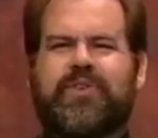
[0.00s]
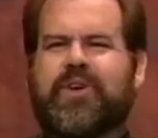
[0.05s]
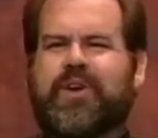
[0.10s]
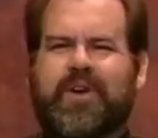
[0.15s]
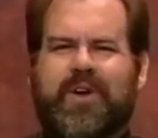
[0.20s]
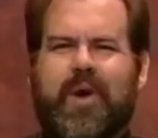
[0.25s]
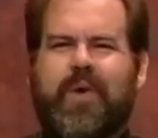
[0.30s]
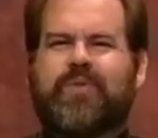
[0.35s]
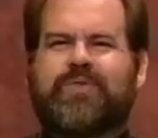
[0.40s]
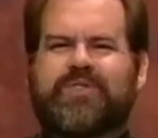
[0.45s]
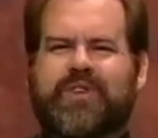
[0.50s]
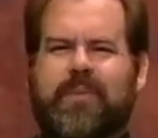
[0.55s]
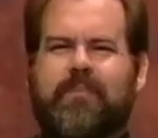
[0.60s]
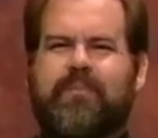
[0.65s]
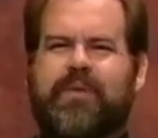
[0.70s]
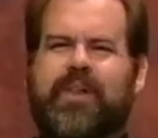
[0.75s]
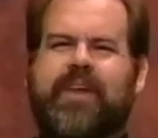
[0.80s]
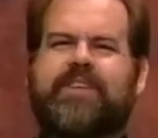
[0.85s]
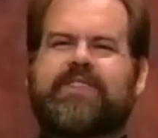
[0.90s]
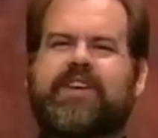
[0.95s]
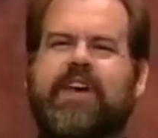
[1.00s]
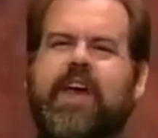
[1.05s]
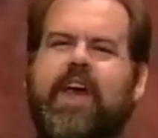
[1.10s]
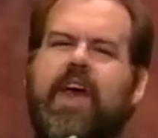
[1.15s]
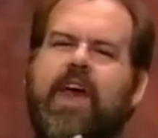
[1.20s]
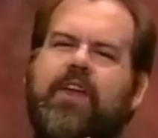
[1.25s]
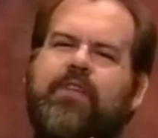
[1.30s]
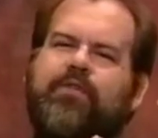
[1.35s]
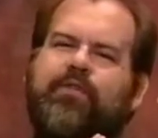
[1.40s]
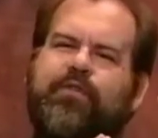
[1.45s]
but you can go someplace
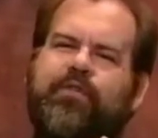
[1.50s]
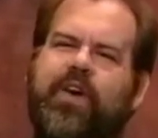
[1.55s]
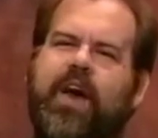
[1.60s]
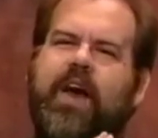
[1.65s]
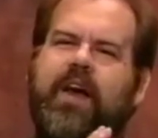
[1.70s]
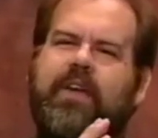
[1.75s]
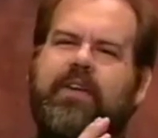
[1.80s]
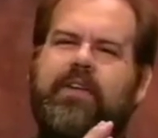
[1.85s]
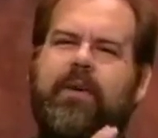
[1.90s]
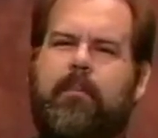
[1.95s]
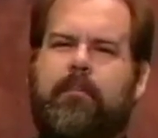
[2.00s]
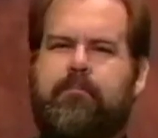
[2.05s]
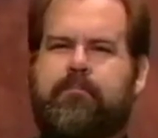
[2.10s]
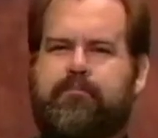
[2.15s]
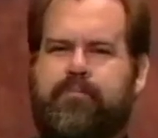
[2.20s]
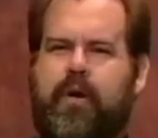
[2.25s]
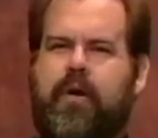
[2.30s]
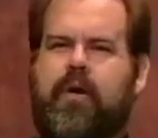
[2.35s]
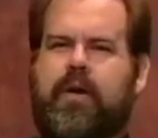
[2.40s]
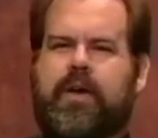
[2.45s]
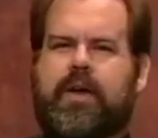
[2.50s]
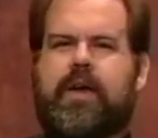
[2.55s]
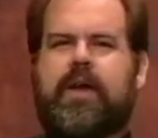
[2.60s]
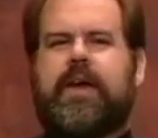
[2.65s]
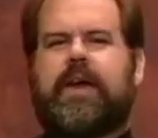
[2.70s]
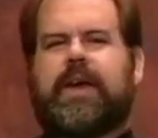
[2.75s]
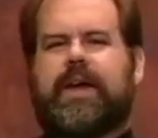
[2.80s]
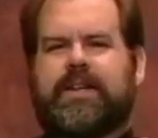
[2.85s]
and find a book